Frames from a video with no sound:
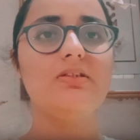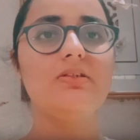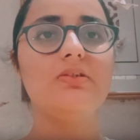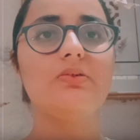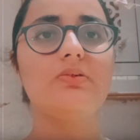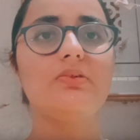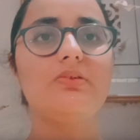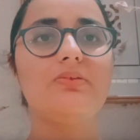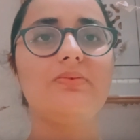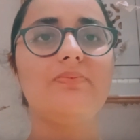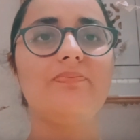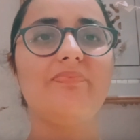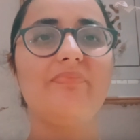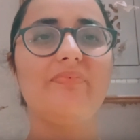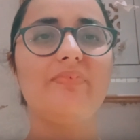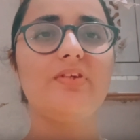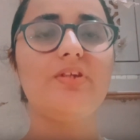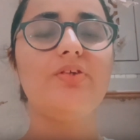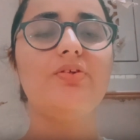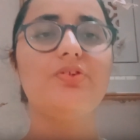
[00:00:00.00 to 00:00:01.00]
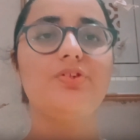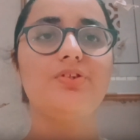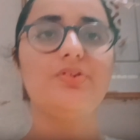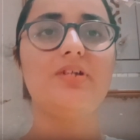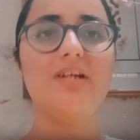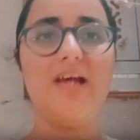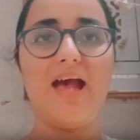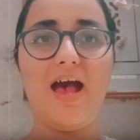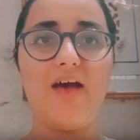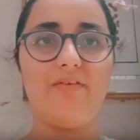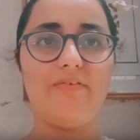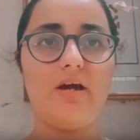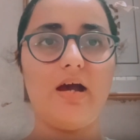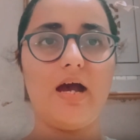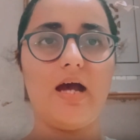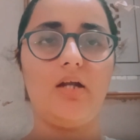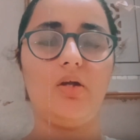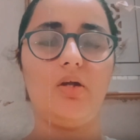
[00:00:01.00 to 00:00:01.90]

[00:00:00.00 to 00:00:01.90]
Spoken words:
so you should have a hard